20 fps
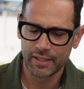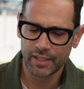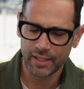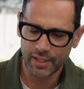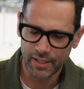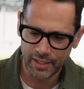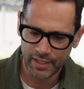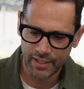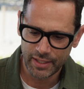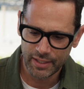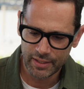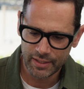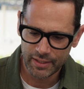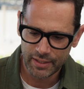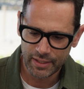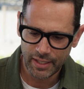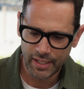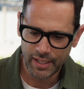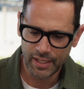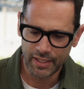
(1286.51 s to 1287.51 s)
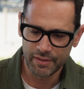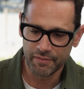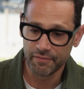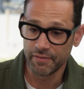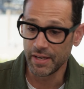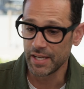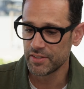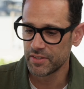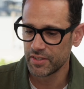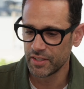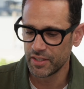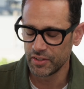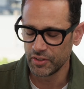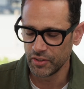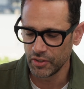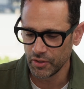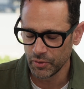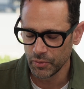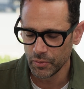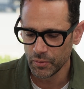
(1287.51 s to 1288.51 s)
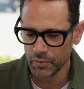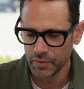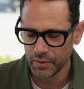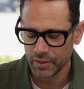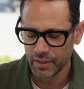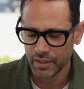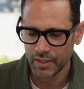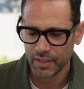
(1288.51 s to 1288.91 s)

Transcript: kind and invested in you,